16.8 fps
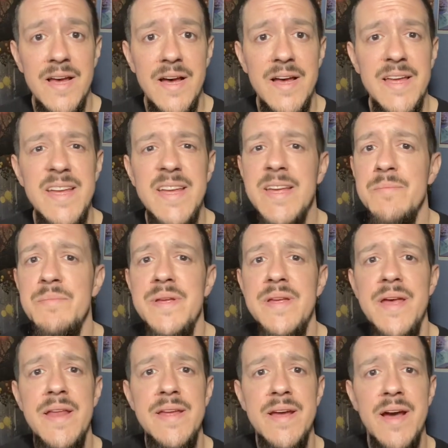Uh, it can be
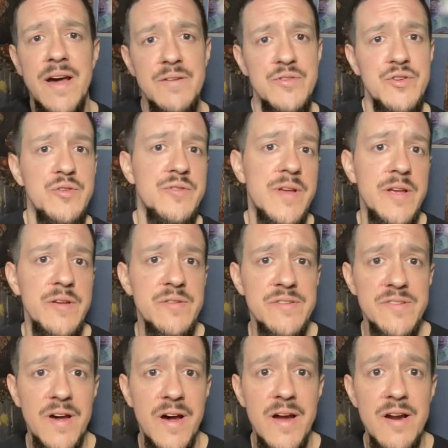any kind of shoot that you
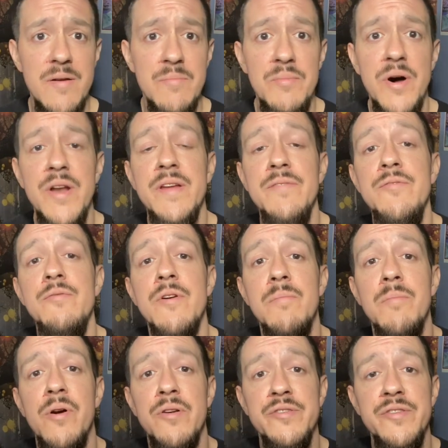desire, but if you are a
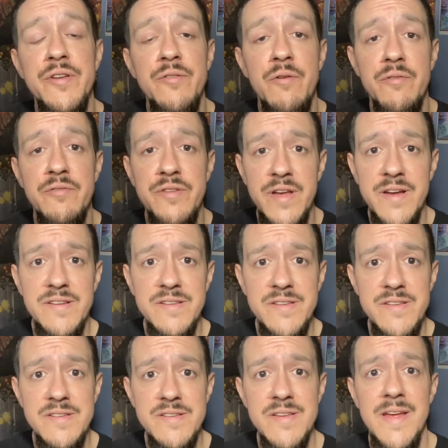person in North
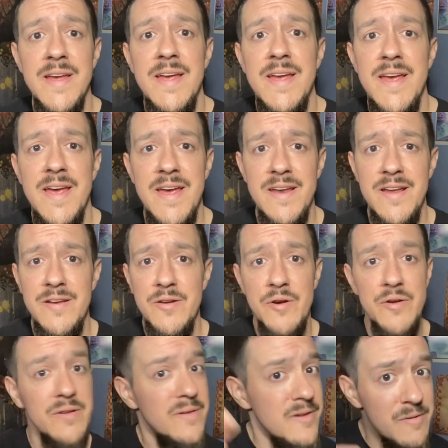Texas and I know
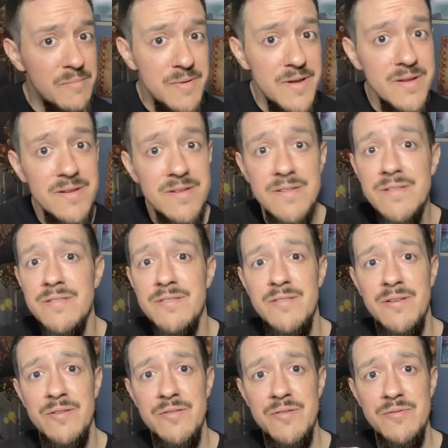you a little bit,
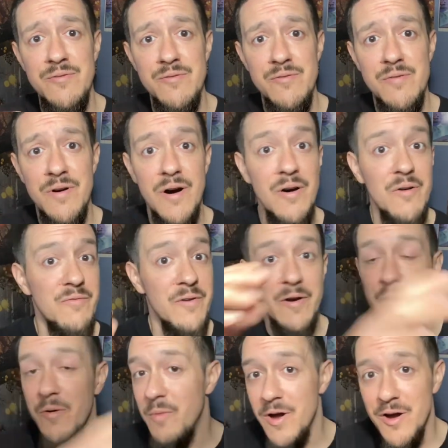know you uh,
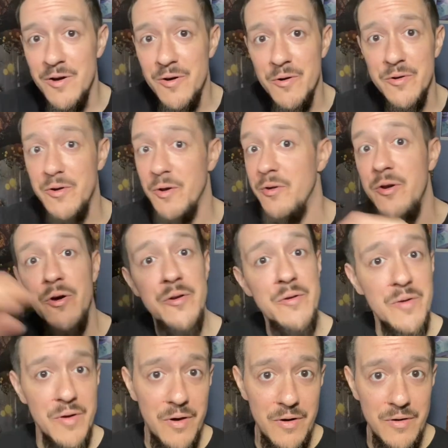very well, or don't know you
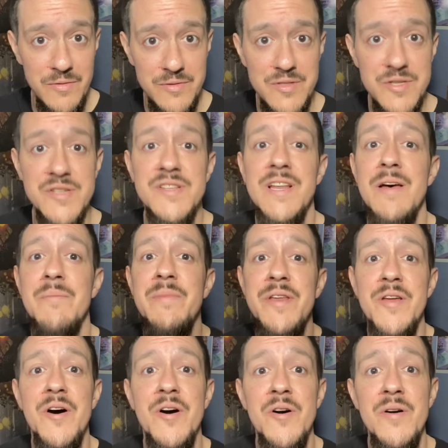at all, just let me
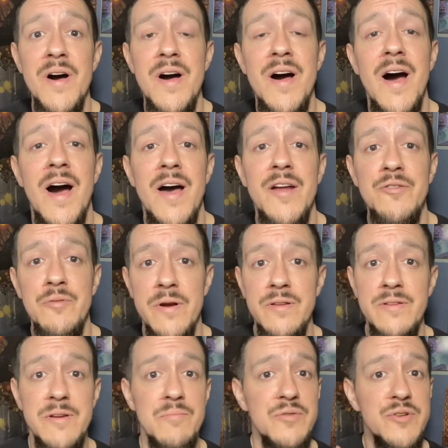know. I'd
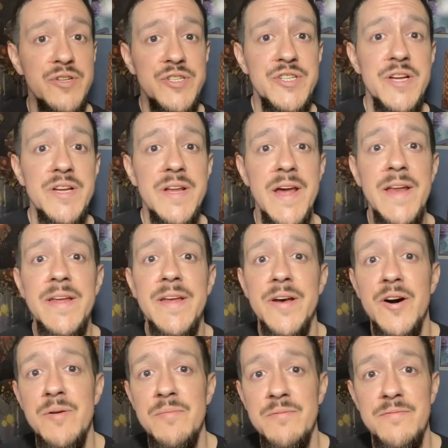greatly appreciate any
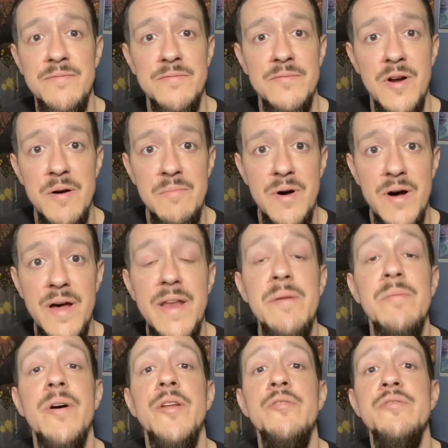help from uh,
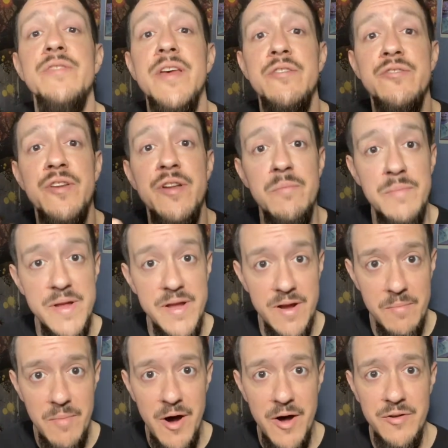anybody who's interested in being a
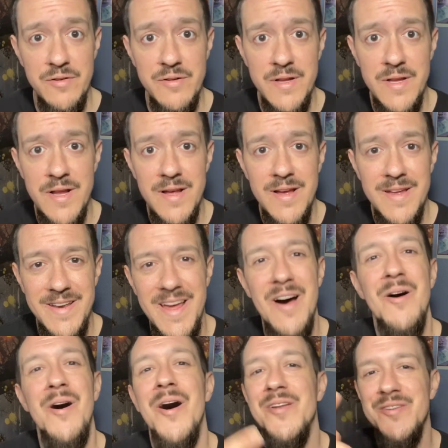model.
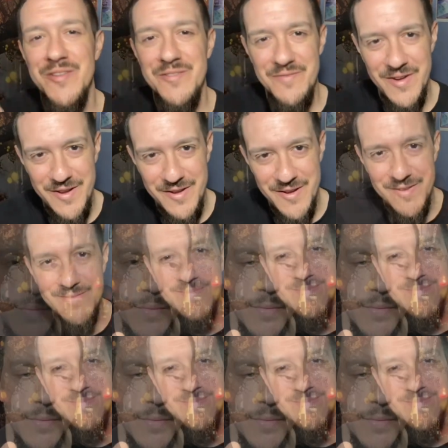Now onto the video.